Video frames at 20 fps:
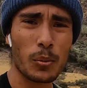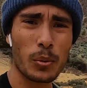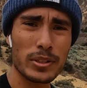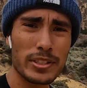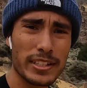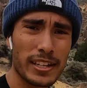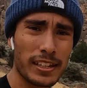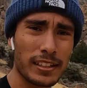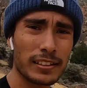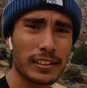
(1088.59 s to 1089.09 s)
Once
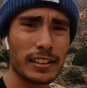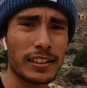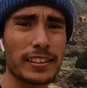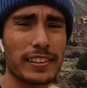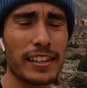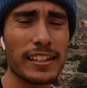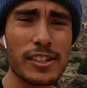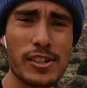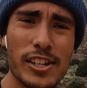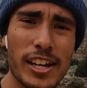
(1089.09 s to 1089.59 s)
again,
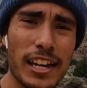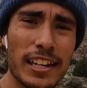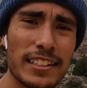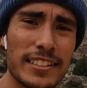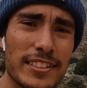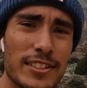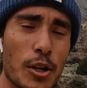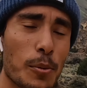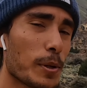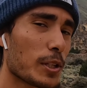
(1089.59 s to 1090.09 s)
thank you guys
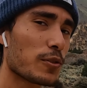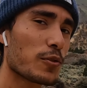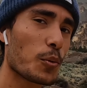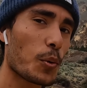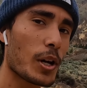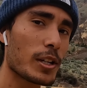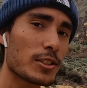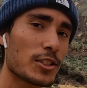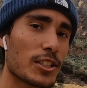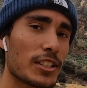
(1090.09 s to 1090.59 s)
so much for
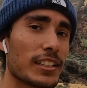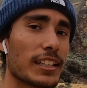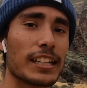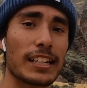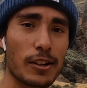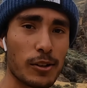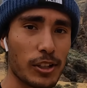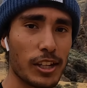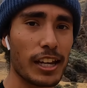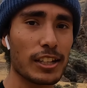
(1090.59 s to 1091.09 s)
watching, and
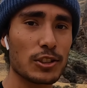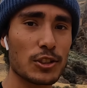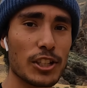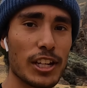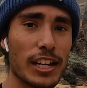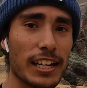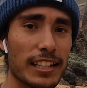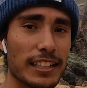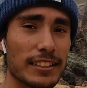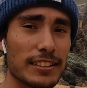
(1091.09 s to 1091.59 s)
I'll catch you
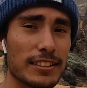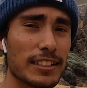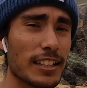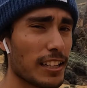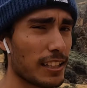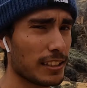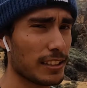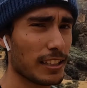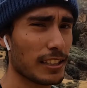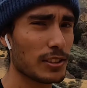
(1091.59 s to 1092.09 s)
guys
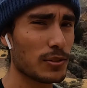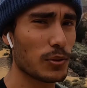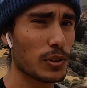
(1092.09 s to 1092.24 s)
in the next